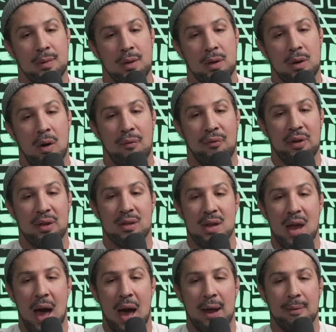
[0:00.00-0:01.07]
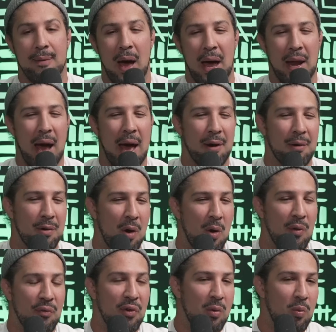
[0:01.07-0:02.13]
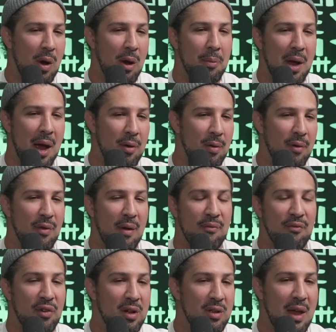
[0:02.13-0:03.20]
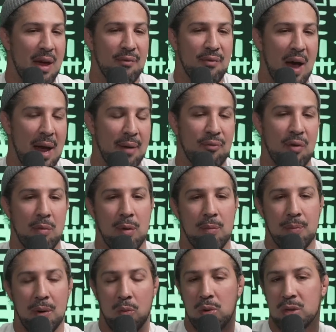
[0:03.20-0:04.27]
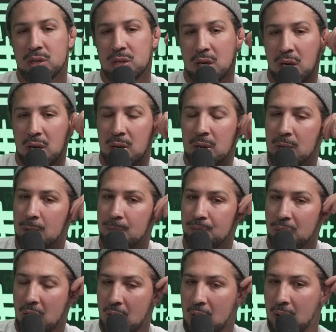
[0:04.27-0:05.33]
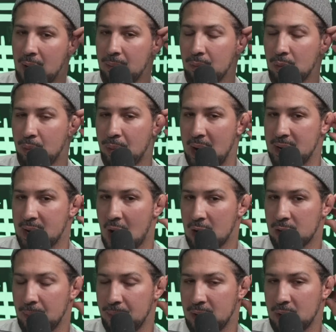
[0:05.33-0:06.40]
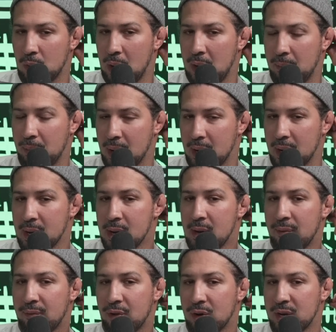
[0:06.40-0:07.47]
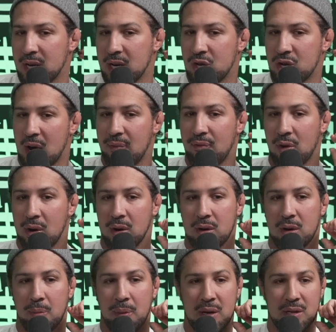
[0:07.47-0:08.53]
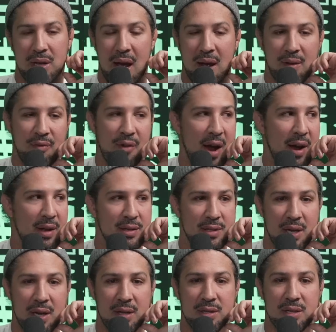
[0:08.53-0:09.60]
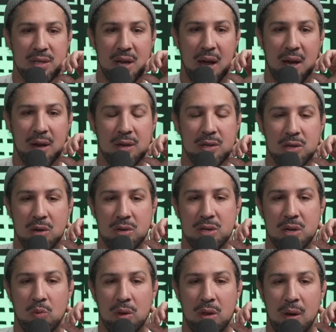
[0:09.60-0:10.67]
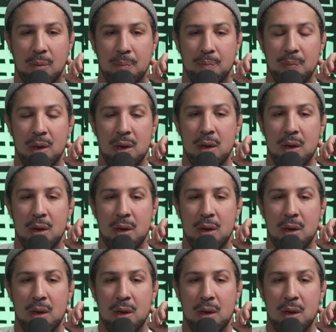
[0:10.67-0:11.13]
hopefully it's not i, I don't know if it will be i don't know if i'm feeling that vibe from him but we'll see um, we'll probably talk to him this week but for dj for to be his last fight is insane so you've seen one of the